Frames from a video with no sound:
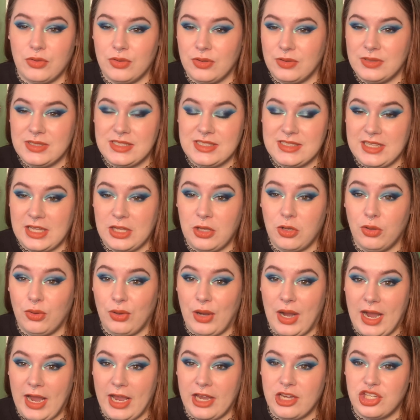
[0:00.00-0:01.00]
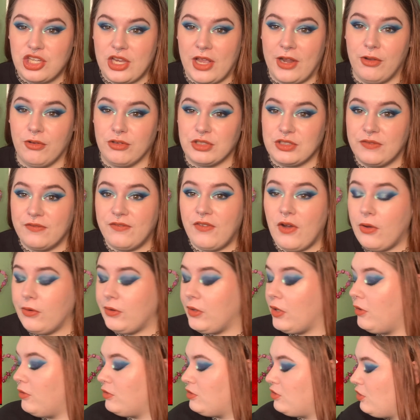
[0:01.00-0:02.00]
single eyeshadows
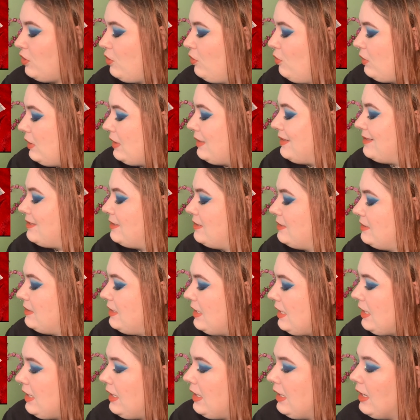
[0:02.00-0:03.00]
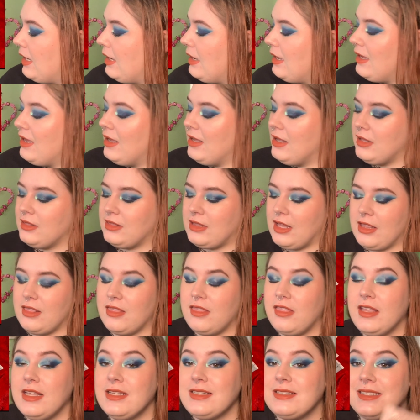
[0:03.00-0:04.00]
photo so you can see that
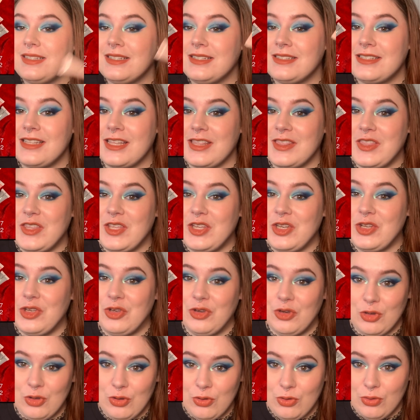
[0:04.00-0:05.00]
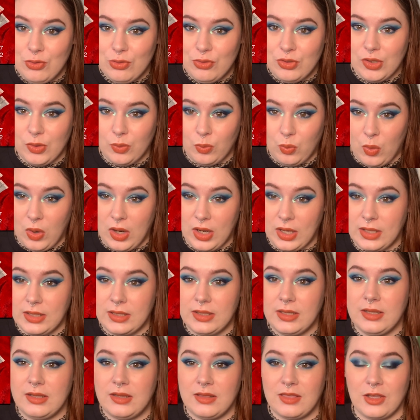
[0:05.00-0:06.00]
this is the nude
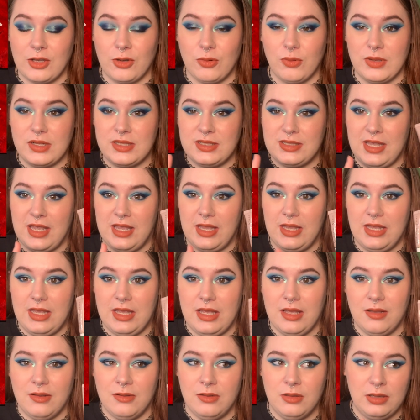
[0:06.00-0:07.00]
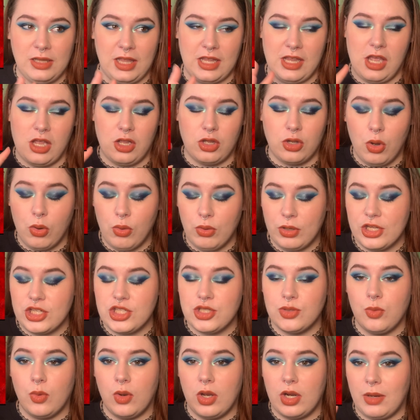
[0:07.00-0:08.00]
one. There was a goldish
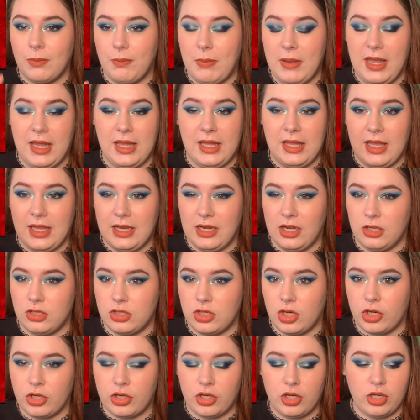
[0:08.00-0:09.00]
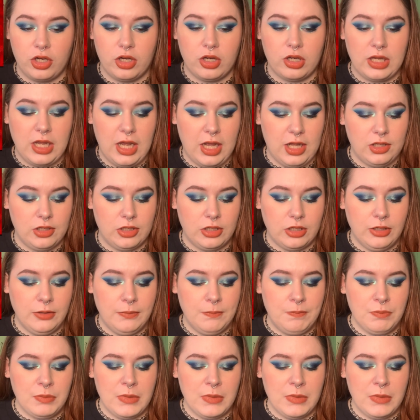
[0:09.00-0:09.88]
one, pink, and a darker color.